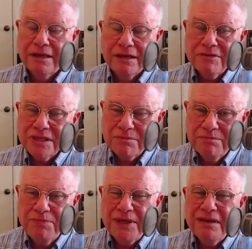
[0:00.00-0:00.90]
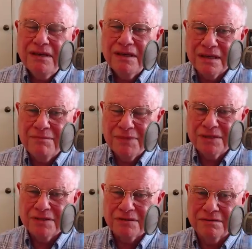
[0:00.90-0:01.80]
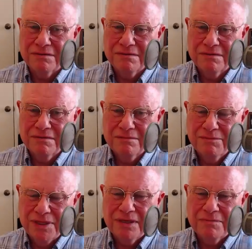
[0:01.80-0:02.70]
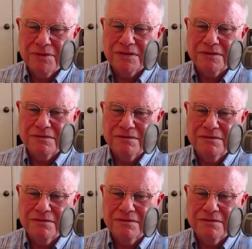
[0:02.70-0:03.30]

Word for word: That was a big admission, big admission.